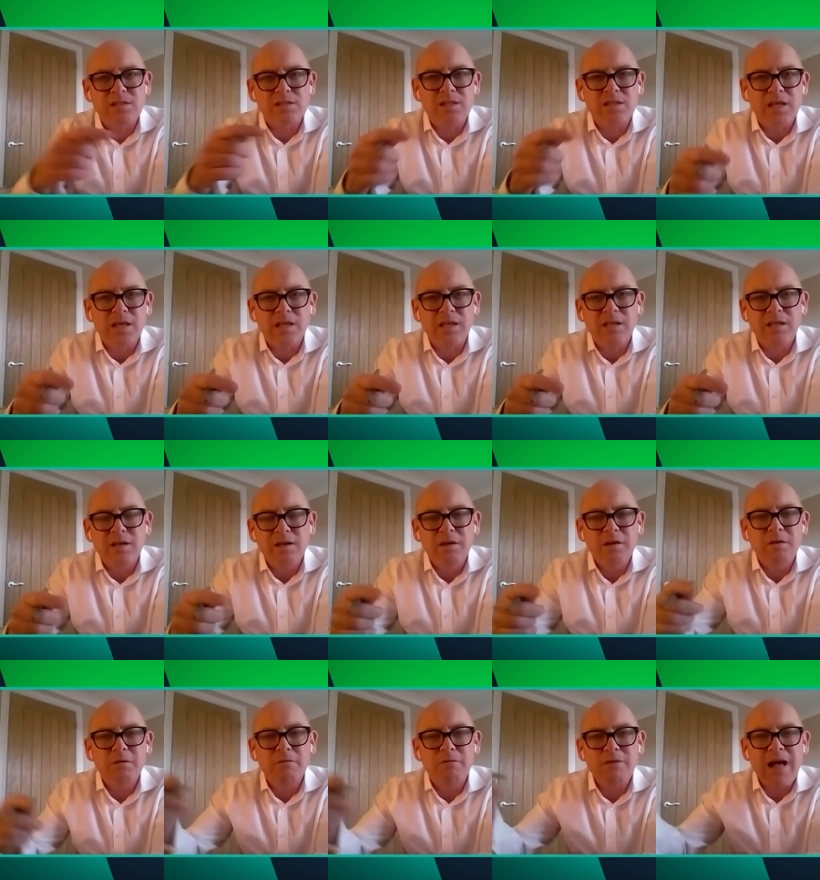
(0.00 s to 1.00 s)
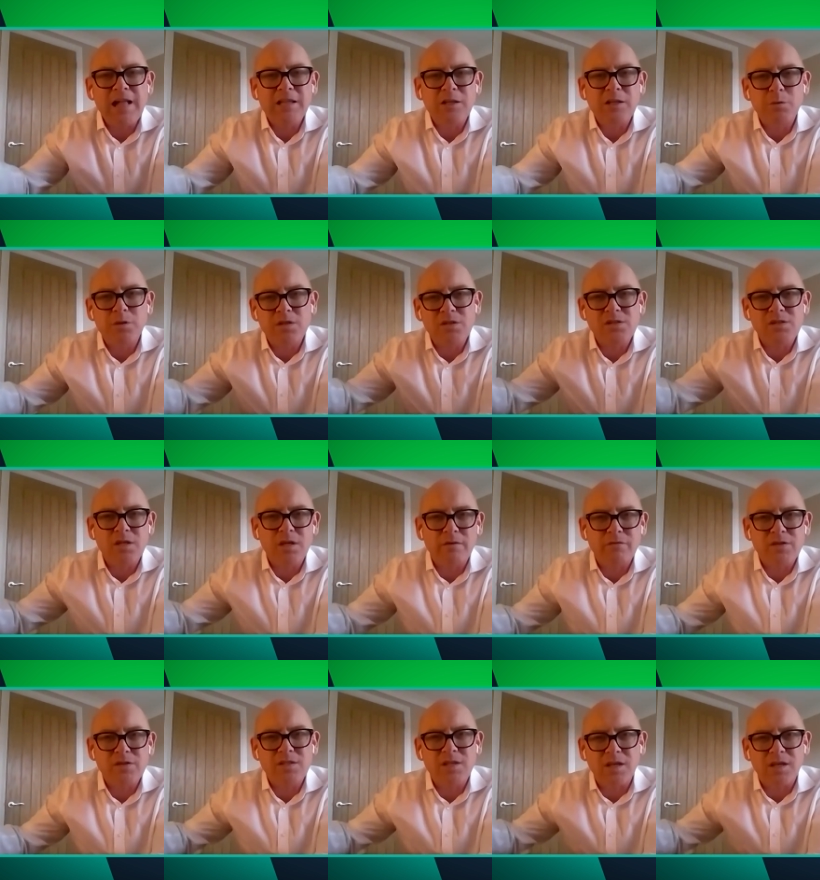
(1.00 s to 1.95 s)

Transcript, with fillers: is the value and the service